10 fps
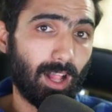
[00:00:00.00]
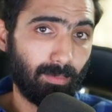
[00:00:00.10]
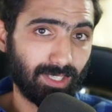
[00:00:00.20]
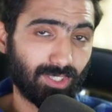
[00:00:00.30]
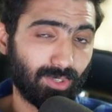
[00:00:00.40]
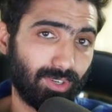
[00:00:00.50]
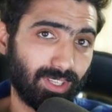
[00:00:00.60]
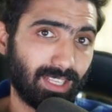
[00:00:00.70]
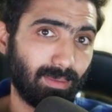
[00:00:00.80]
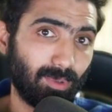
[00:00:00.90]
make sure
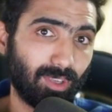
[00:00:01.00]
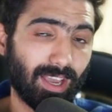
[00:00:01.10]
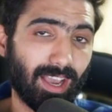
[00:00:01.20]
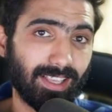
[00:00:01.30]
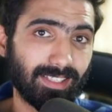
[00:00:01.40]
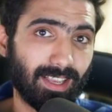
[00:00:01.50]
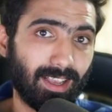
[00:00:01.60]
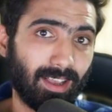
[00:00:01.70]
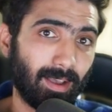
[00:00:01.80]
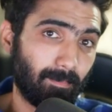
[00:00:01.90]
to keep you guys
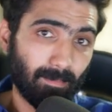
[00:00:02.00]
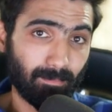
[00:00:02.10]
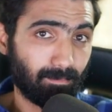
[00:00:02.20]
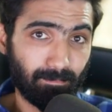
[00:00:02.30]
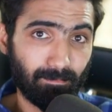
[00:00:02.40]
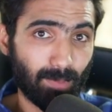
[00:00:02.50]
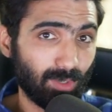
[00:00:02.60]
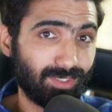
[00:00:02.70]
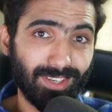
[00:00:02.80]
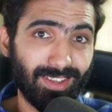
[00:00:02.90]

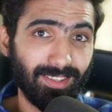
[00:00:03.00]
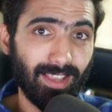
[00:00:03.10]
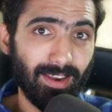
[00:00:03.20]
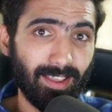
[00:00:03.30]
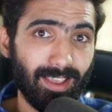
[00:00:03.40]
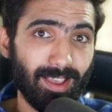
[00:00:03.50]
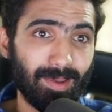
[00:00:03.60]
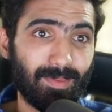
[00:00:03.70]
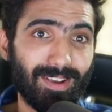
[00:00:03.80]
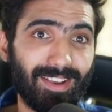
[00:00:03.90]
posted on that.
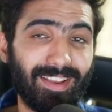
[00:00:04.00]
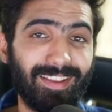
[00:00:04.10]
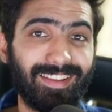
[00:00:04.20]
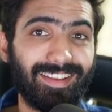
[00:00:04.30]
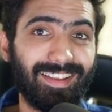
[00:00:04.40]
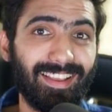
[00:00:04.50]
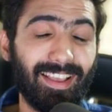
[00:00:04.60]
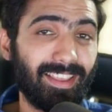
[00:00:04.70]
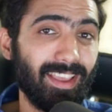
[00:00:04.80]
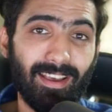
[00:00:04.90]
But
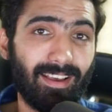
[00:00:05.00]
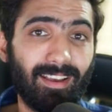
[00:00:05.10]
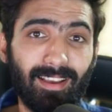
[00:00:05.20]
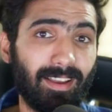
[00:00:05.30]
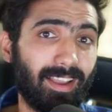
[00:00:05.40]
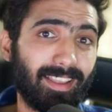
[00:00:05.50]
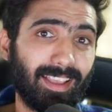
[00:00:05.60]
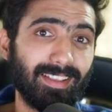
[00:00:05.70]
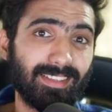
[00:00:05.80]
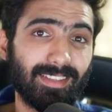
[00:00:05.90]
yeah, I
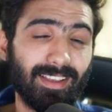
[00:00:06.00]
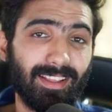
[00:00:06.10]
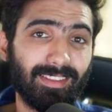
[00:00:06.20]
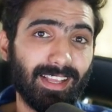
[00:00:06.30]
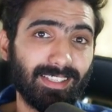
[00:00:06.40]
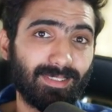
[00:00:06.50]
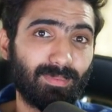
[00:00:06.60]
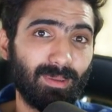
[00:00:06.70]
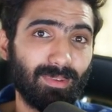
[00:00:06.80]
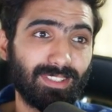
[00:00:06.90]
guess that's
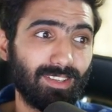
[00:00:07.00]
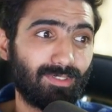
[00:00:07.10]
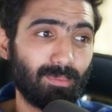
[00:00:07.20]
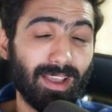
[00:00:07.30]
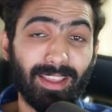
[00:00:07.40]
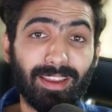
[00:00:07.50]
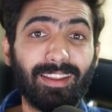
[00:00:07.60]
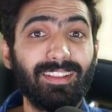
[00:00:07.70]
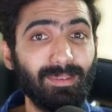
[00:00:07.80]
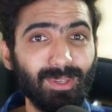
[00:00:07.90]
pretty much it from my
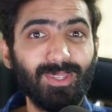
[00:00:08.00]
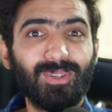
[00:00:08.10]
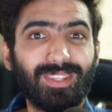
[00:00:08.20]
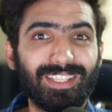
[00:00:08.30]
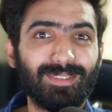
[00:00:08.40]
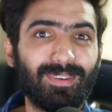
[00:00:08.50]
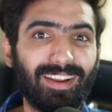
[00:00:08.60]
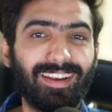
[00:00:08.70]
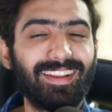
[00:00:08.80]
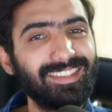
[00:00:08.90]
end. Let me know your thoughts
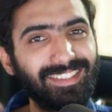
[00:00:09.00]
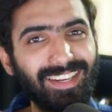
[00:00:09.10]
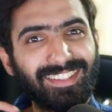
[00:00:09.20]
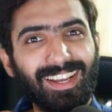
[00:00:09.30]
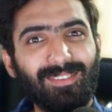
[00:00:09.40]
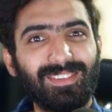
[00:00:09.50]
about it down in the comment